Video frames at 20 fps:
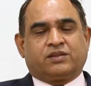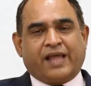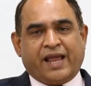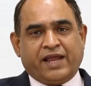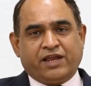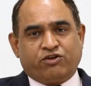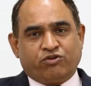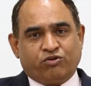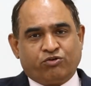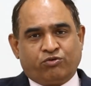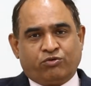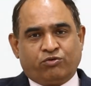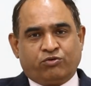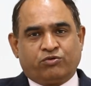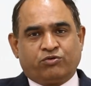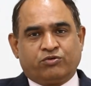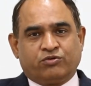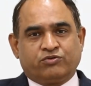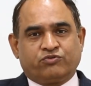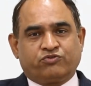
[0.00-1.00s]
Thank you.
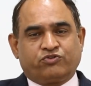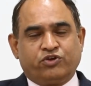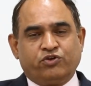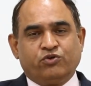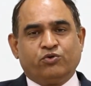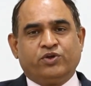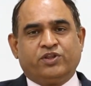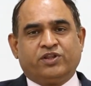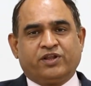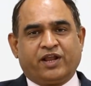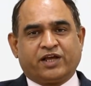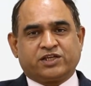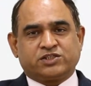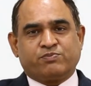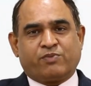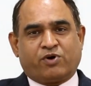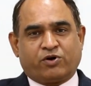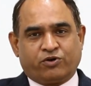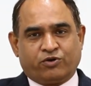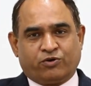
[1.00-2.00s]
See you in the next
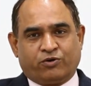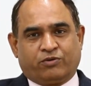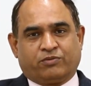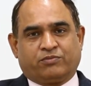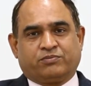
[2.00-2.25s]
module.